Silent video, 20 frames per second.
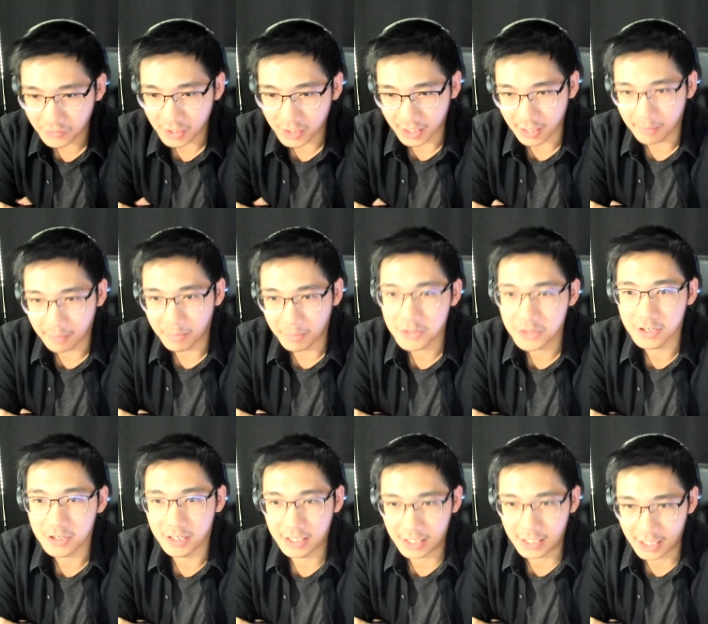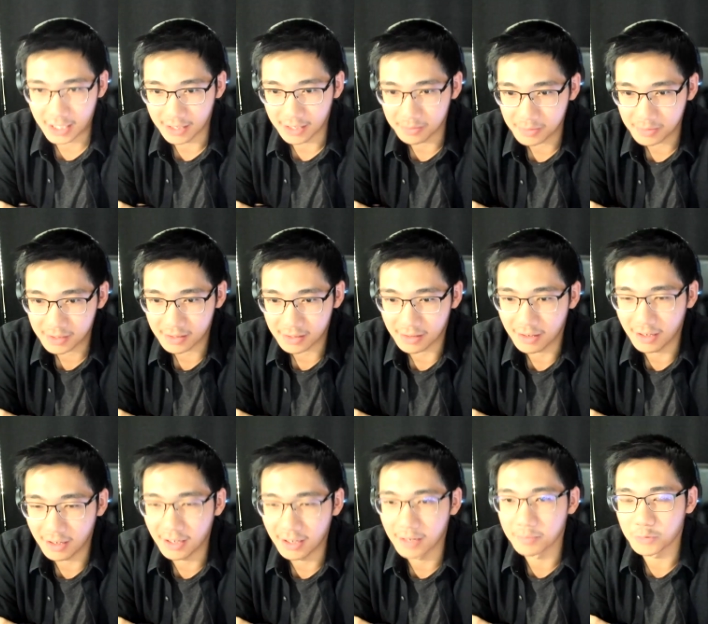to mention any names,
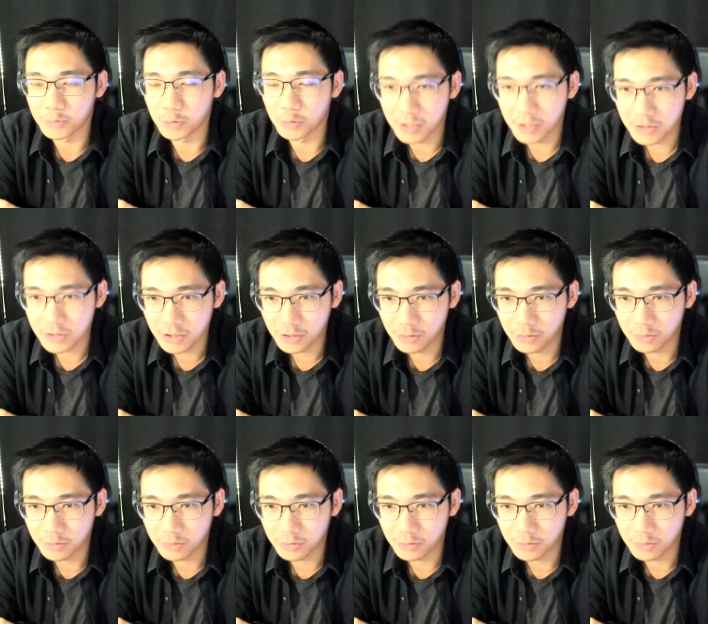you mentioned